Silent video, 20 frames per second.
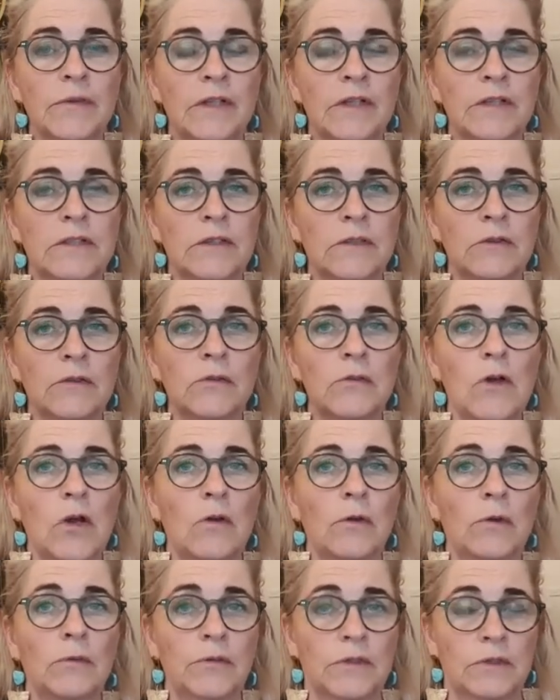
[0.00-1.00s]
That's the
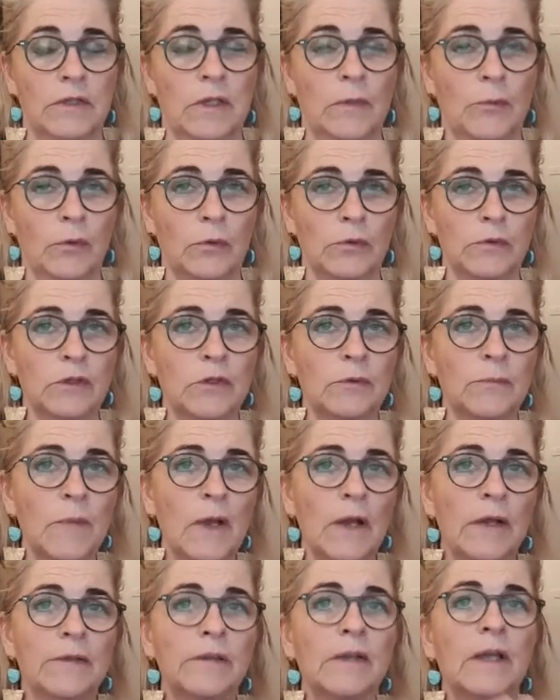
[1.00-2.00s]
role of the subconscious
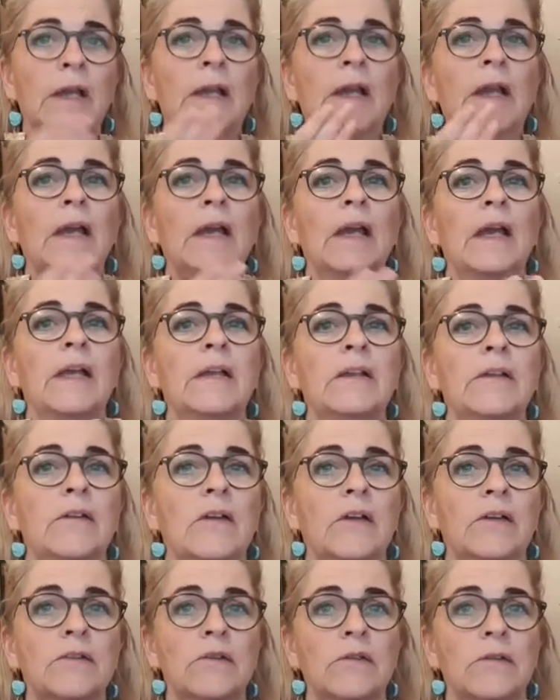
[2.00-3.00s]
mind, and it
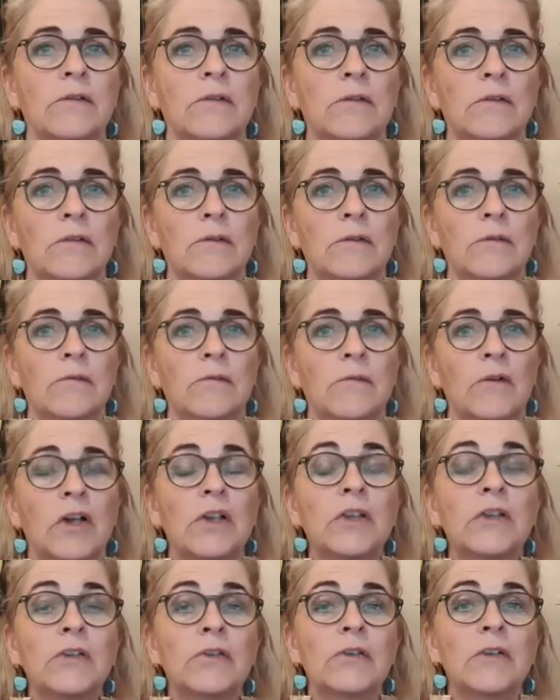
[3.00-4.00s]
doesn't
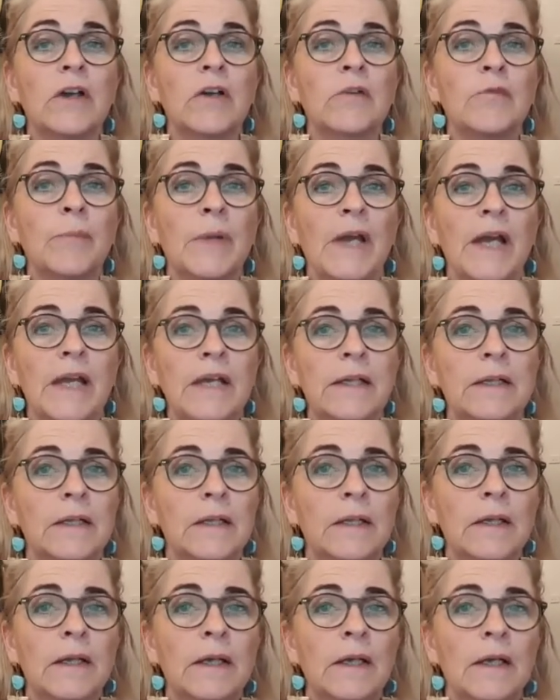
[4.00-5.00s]
want you to have pain.
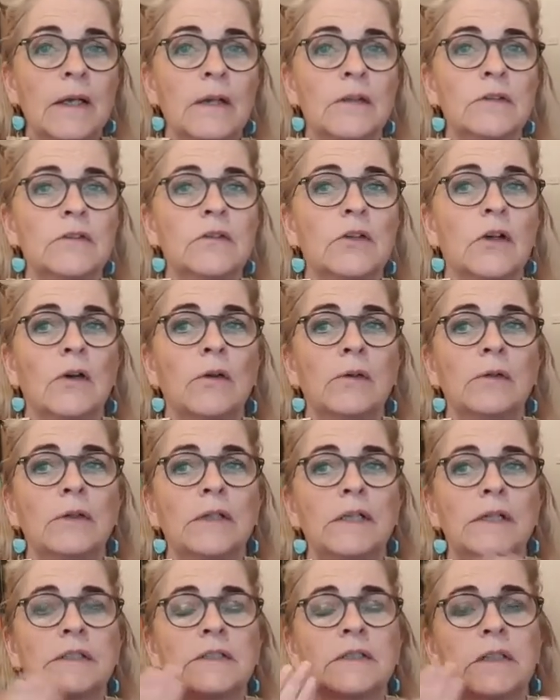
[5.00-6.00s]
So
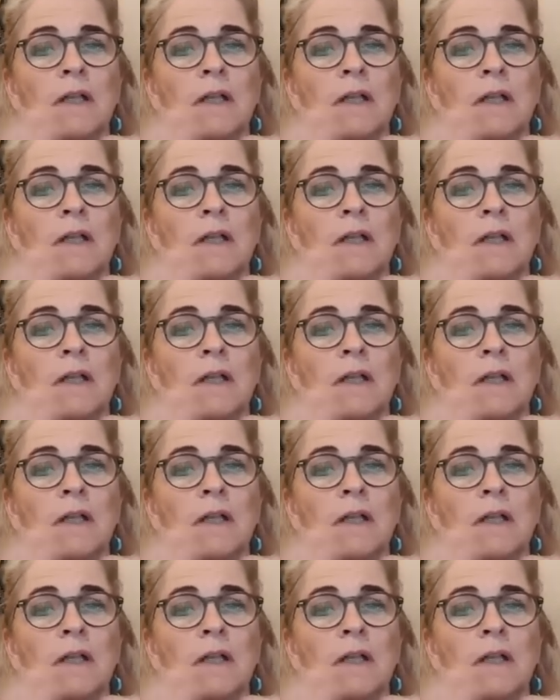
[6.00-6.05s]
it's